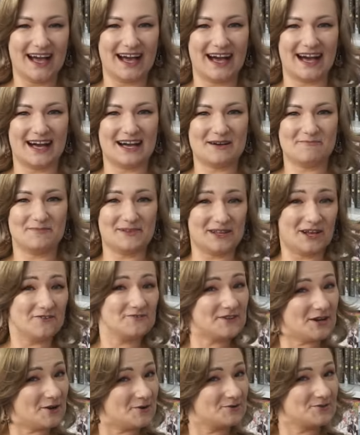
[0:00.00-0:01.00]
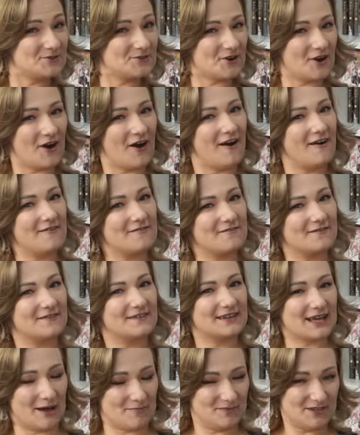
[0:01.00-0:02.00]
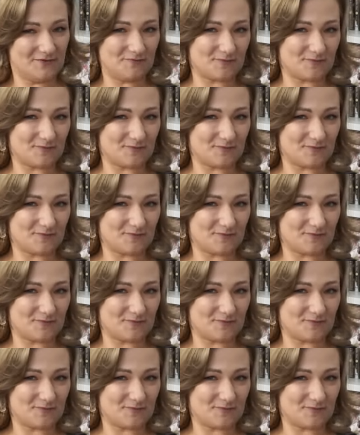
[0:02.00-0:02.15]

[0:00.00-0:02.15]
a beloved author of Captive